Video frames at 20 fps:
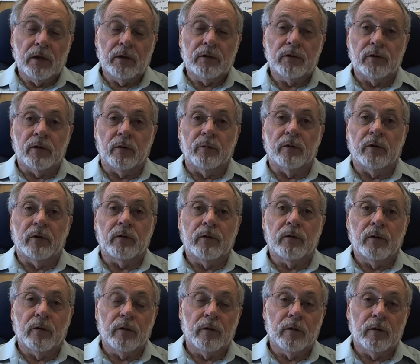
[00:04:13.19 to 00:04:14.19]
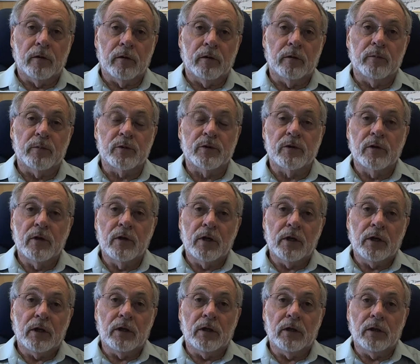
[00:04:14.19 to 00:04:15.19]
some of the terms
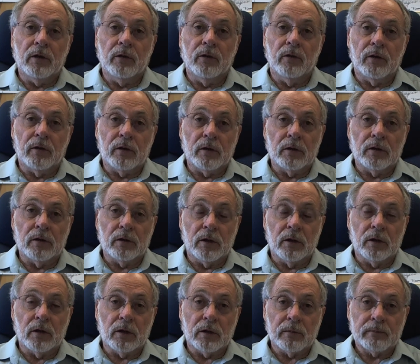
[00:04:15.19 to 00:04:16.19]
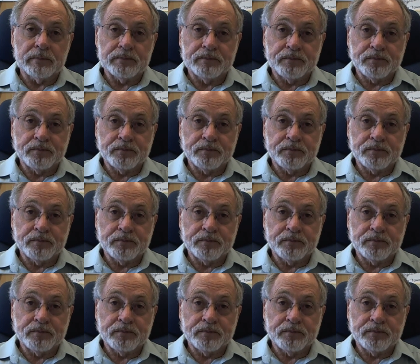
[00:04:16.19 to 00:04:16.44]
in the